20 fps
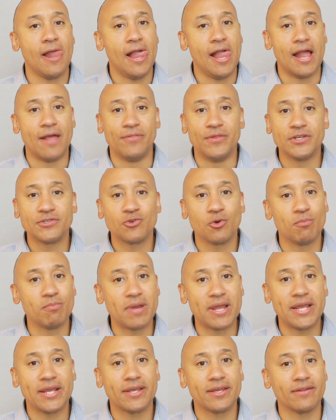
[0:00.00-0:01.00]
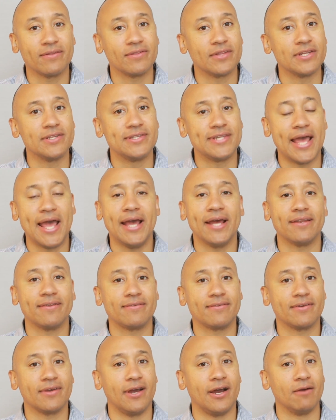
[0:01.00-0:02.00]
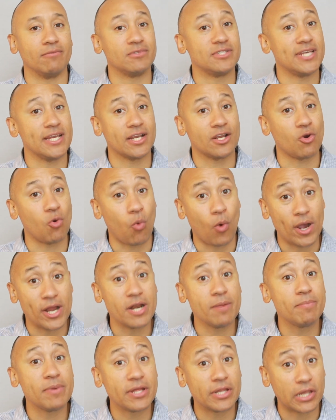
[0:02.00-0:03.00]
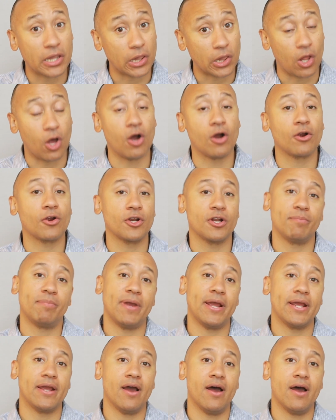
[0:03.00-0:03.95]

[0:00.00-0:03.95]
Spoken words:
and this will make the debt take quite a bit longer to pay